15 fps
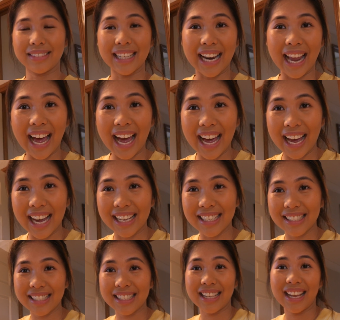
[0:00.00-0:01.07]

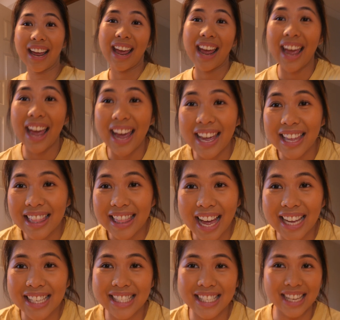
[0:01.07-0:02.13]
Nice. And
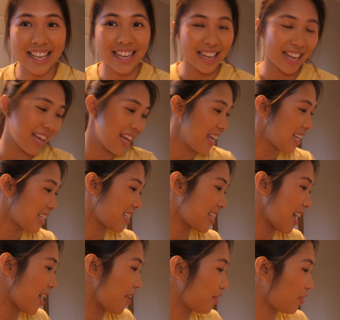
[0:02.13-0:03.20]
that's it,
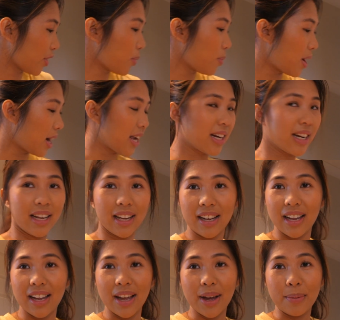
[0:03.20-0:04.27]
everyone.
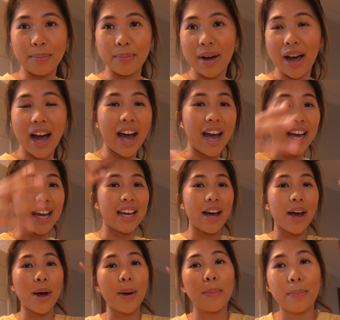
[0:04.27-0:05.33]
My
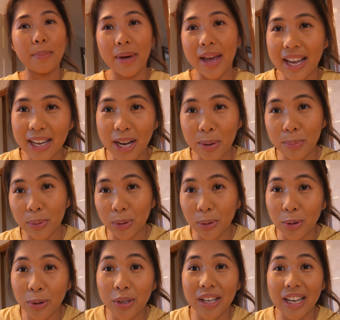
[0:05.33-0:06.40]
makeup
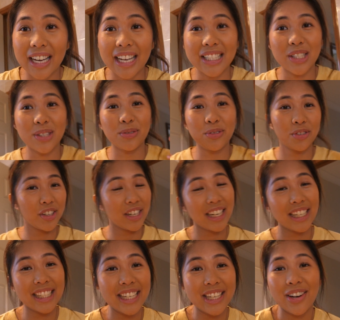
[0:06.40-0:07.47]
look, it's
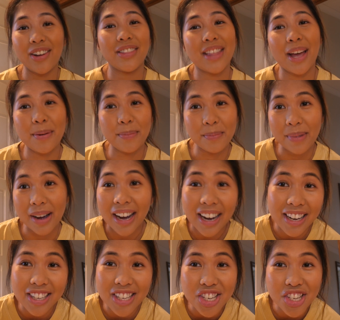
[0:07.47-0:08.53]
really not that
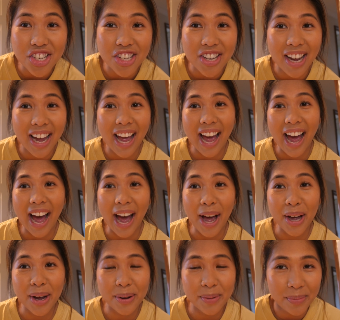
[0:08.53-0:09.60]
much.
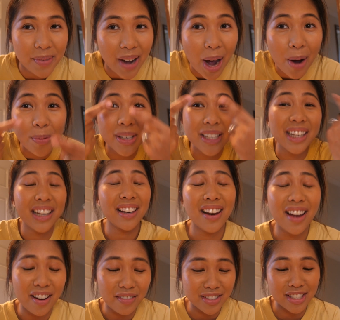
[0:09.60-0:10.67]
I would
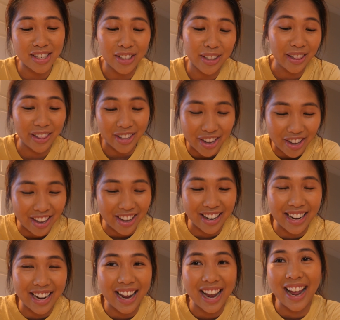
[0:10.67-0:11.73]
love to
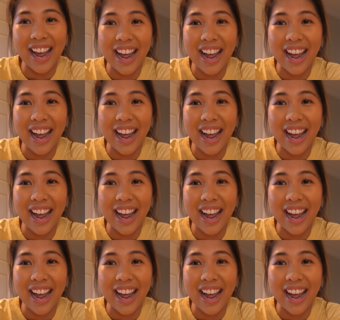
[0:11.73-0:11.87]
learn